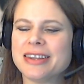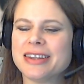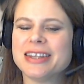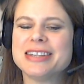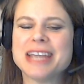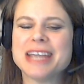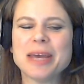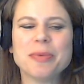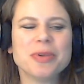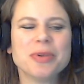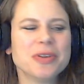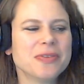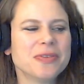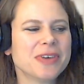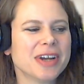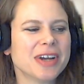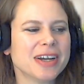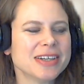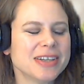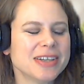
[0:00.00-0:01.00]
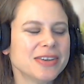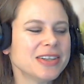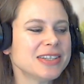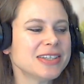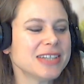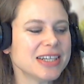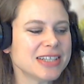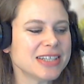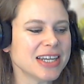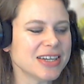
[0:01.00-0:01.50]
the table of content the
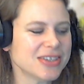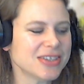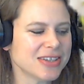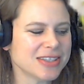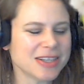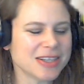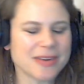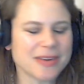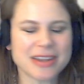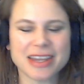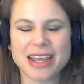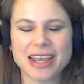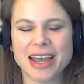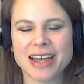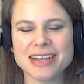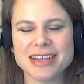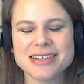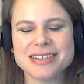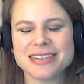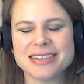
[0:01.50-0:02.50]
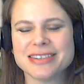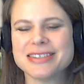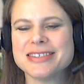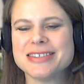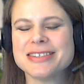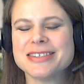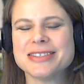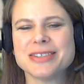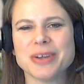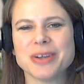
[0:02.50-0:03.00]
citations at the end are
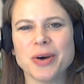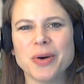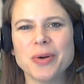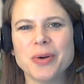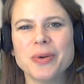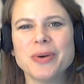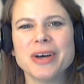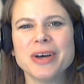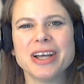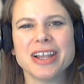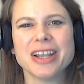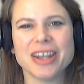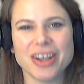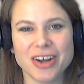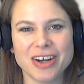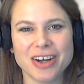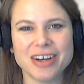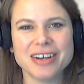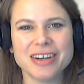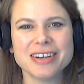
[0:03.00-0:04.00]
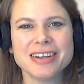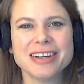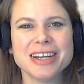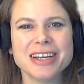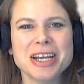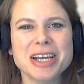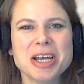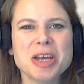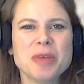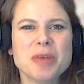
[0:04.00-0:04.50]
so long
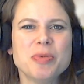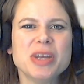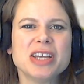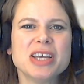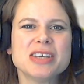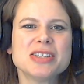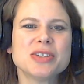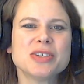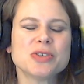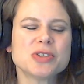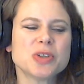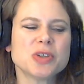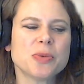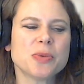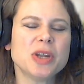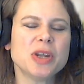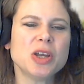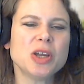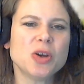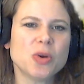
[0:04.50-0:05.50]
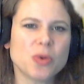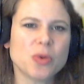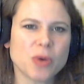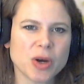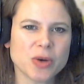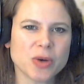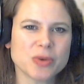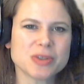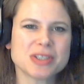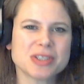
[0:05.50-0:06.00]
because there are so many
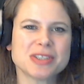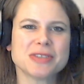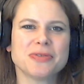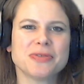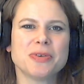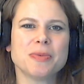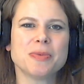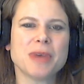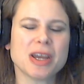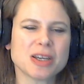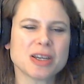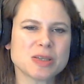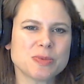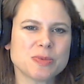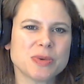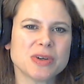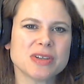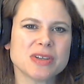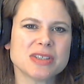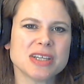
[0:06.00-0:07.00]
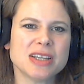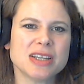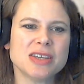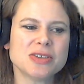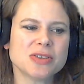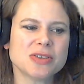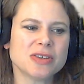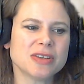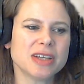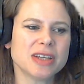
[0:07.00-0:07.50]
quotes from experts and
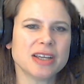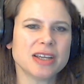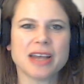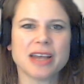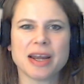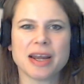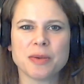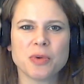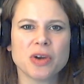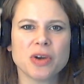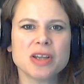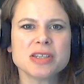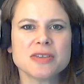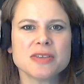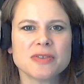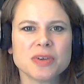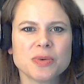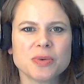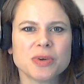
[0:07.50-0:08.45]
these are like the Adam Grants of the